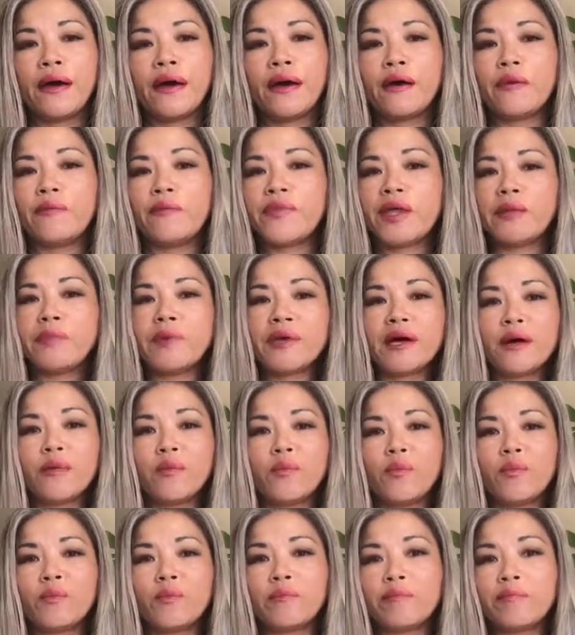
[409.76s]
they
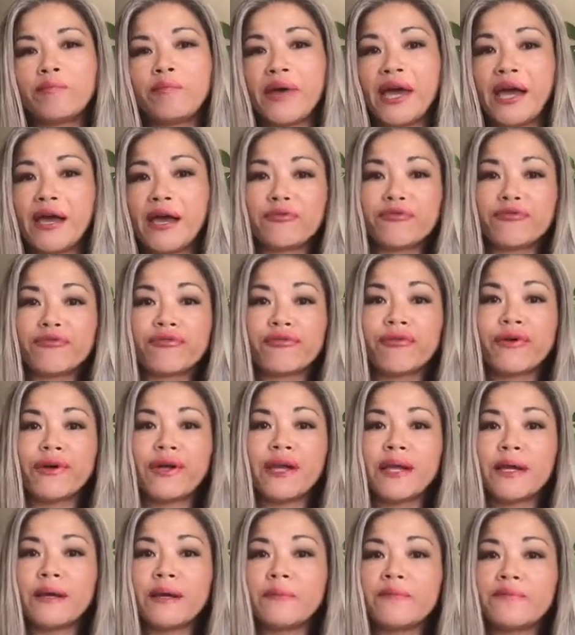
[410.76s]
become pain
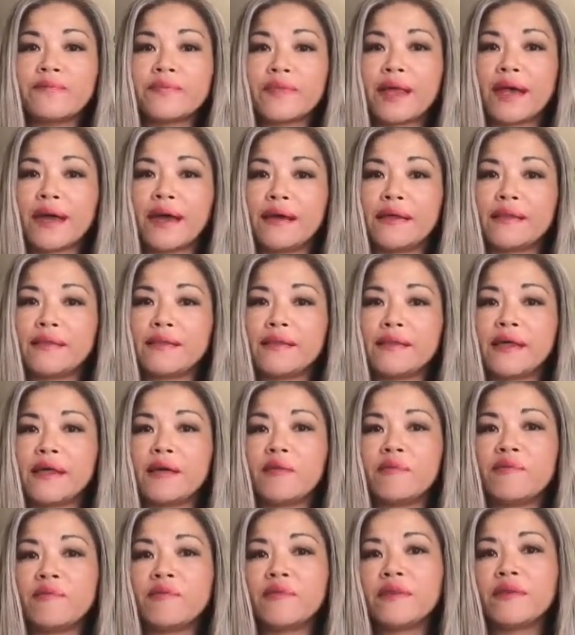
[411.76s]
free, and
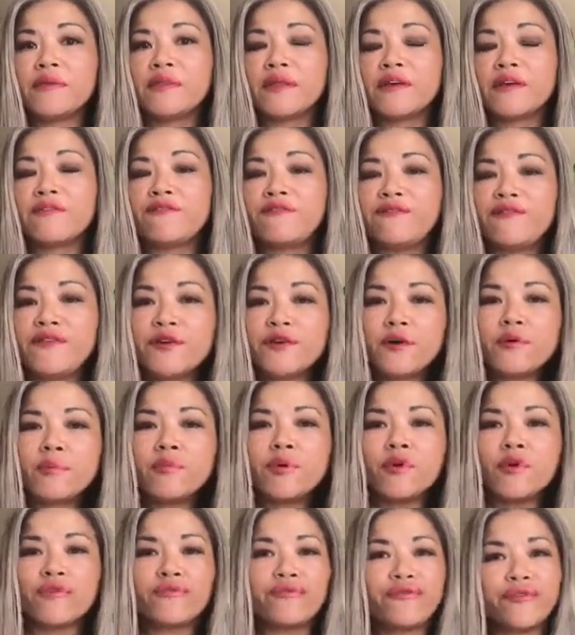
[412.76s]
they feel
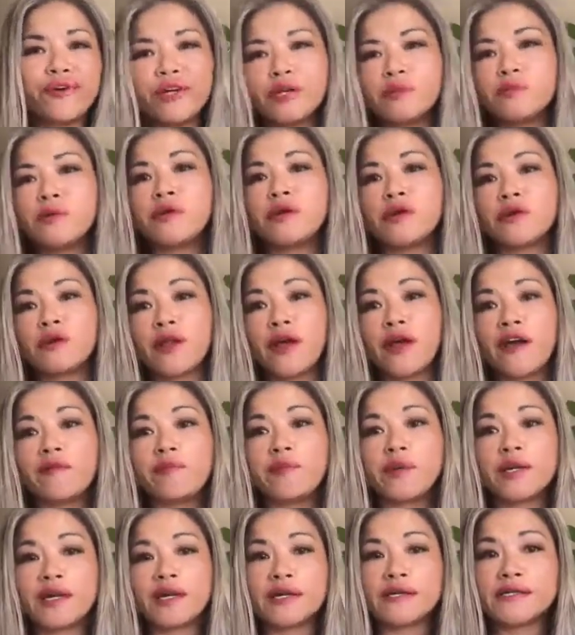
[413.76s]
more freedom in their life,
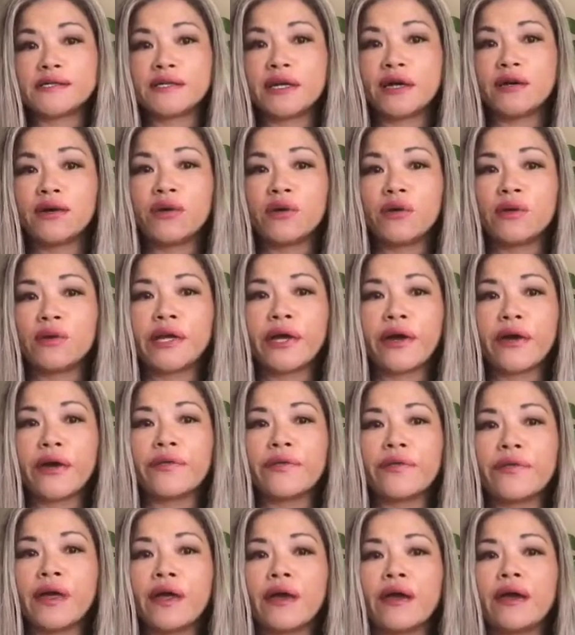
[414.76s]
because not only are
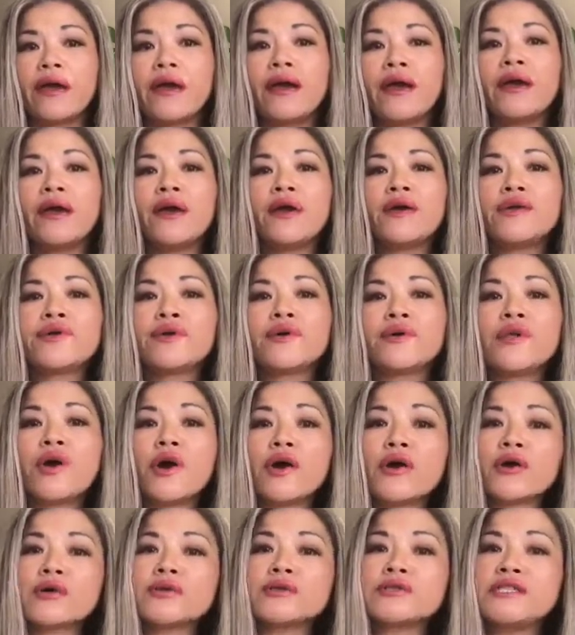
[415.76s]
they no
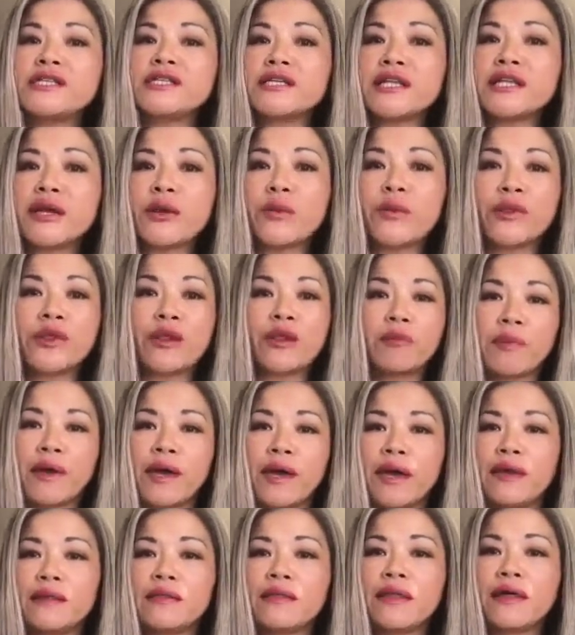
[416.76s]
longer dealing with the
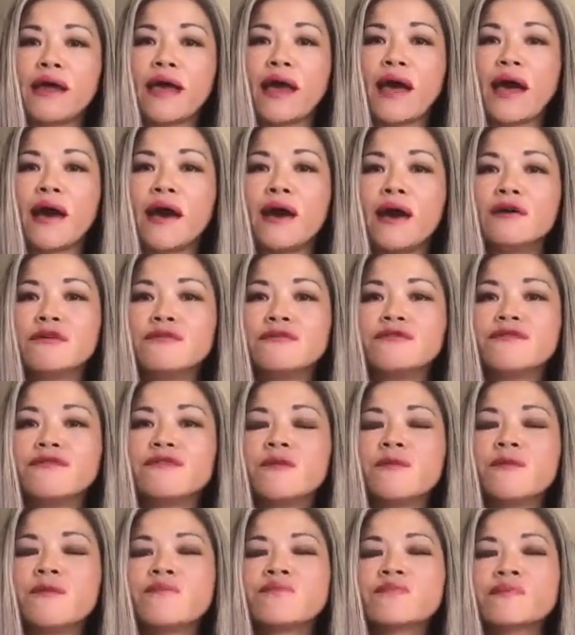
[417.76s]
pain, they have
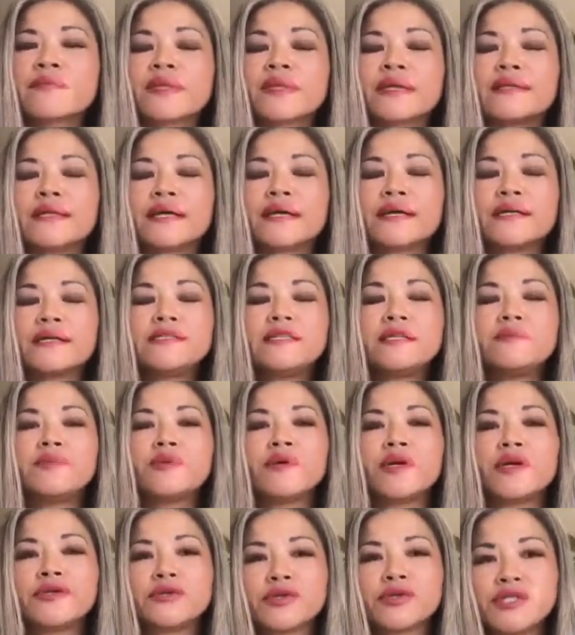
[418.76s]
like a deeper
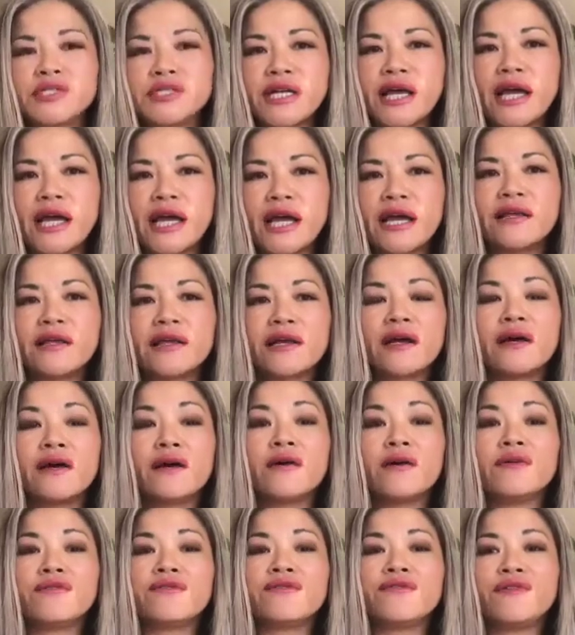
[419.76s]
understanding
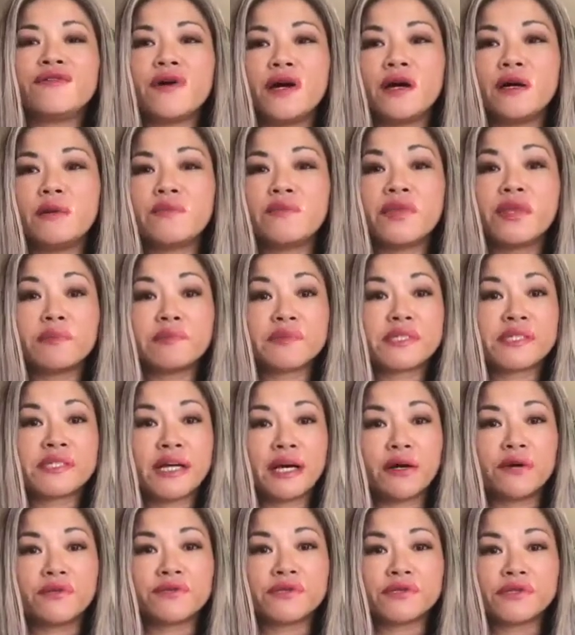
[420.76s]
of
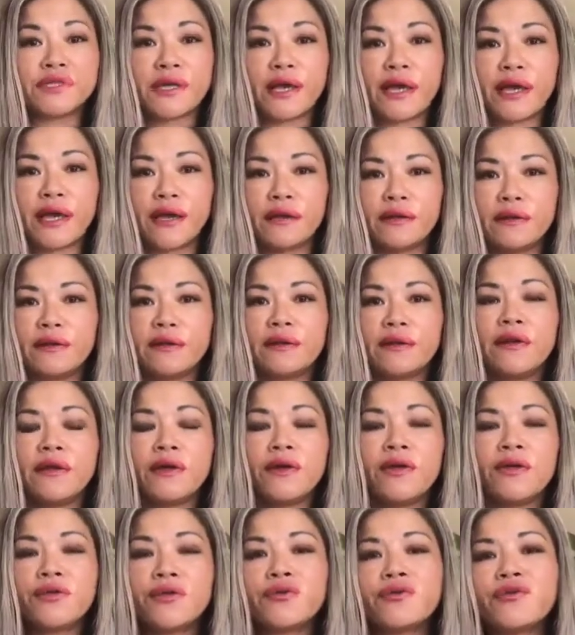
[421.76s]
themselves. And
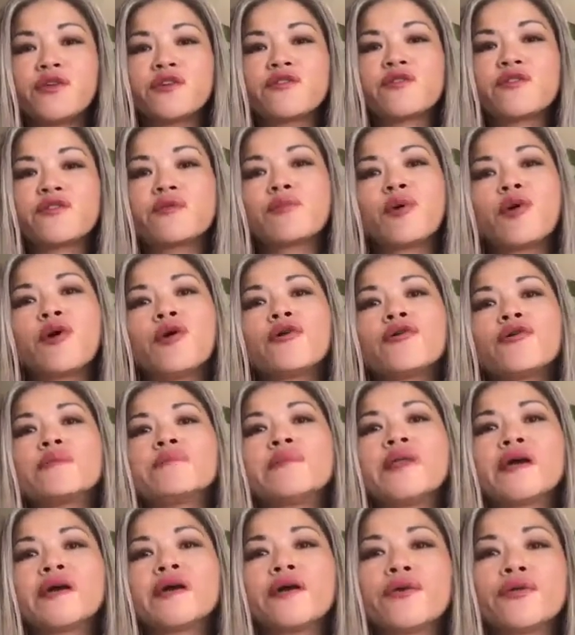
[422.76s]
through this program,
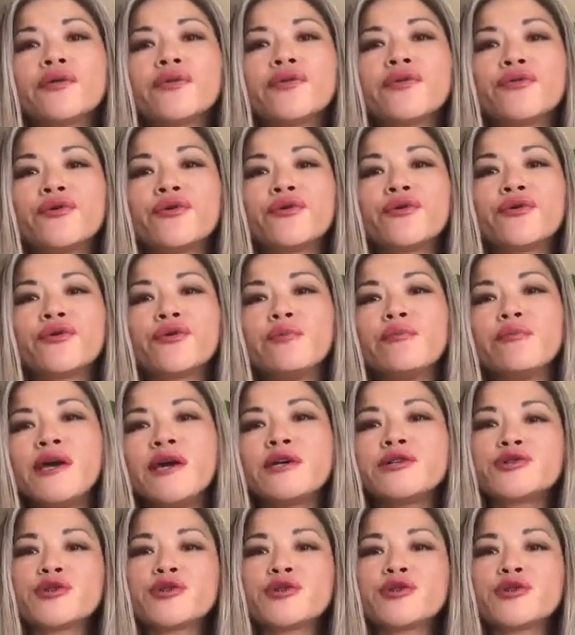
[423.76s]
they go through major